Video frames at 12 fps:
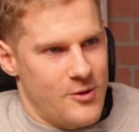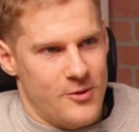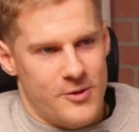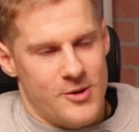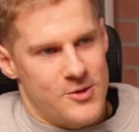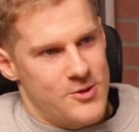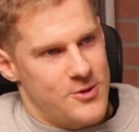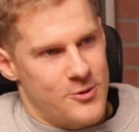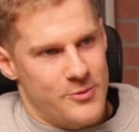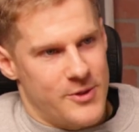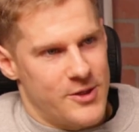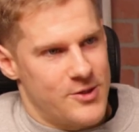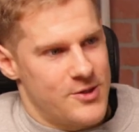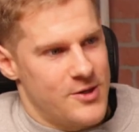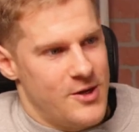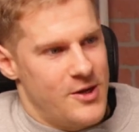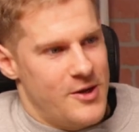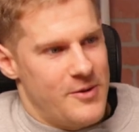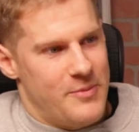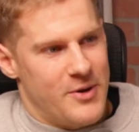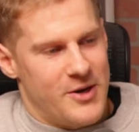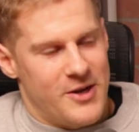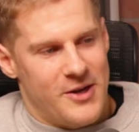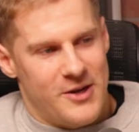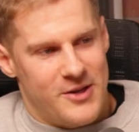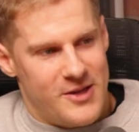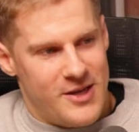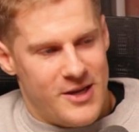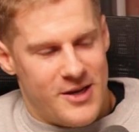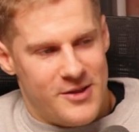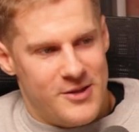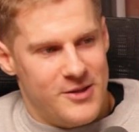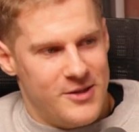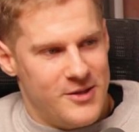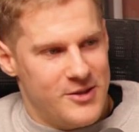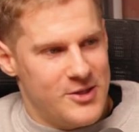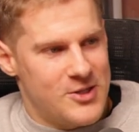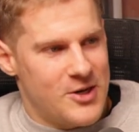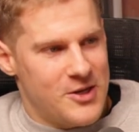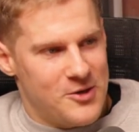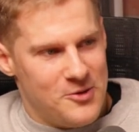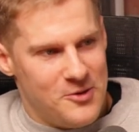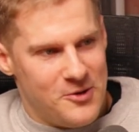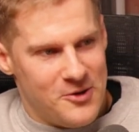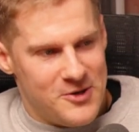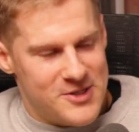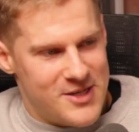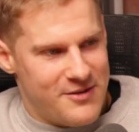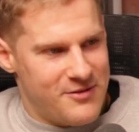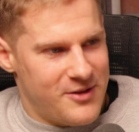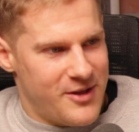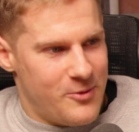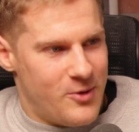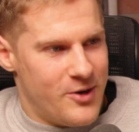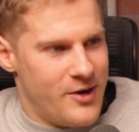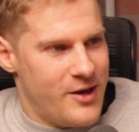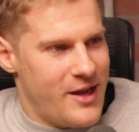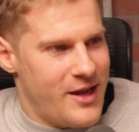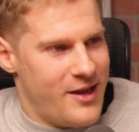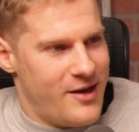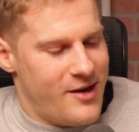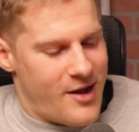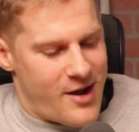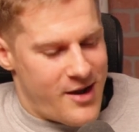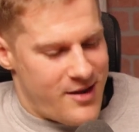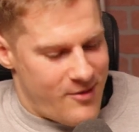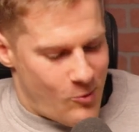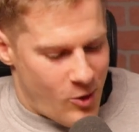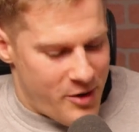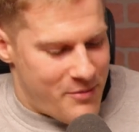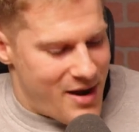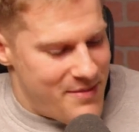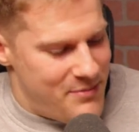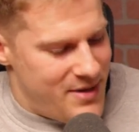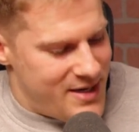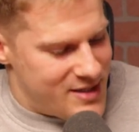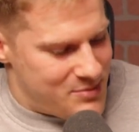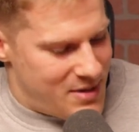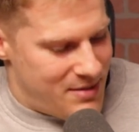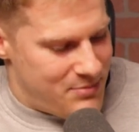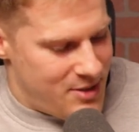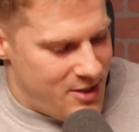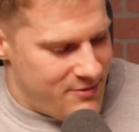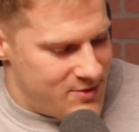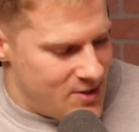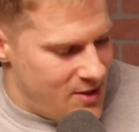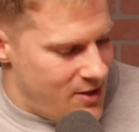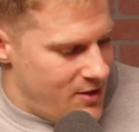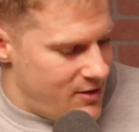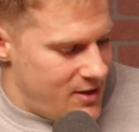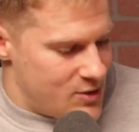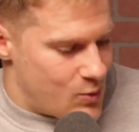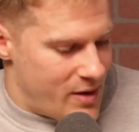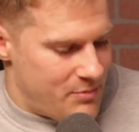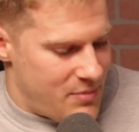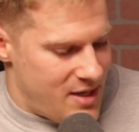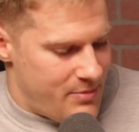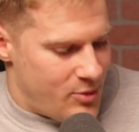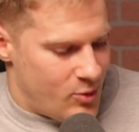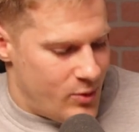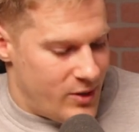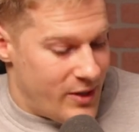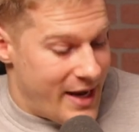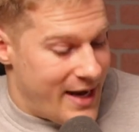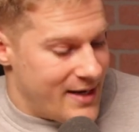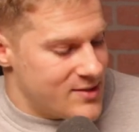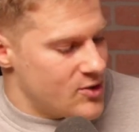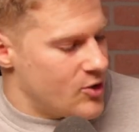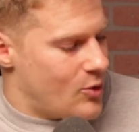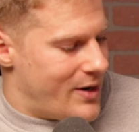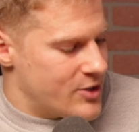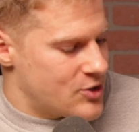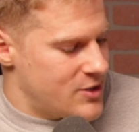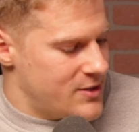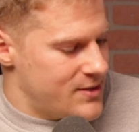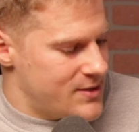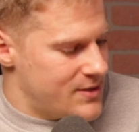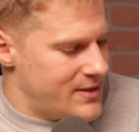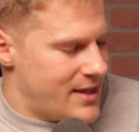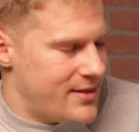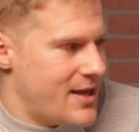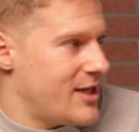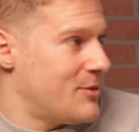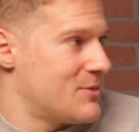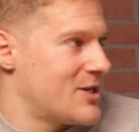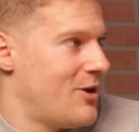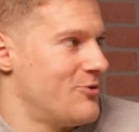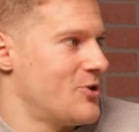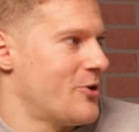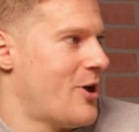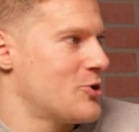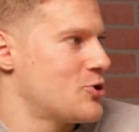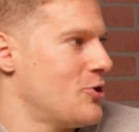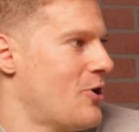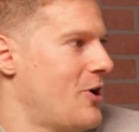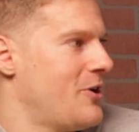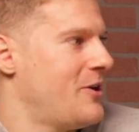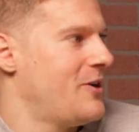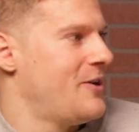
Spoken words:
There's so much. But yeah, the Dunning-Kruger is definitely one. And one of my biggest pet peeves is when people will answer questions that they themselves are not sure on.